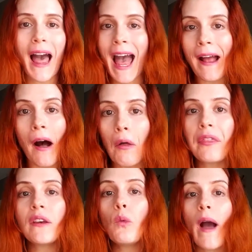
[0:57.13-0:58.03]
and
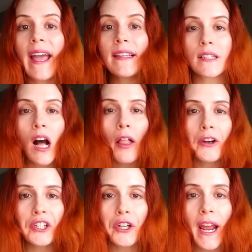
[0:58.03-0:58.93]
healthy way to color
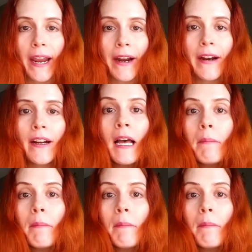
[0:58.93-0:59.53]
your hair,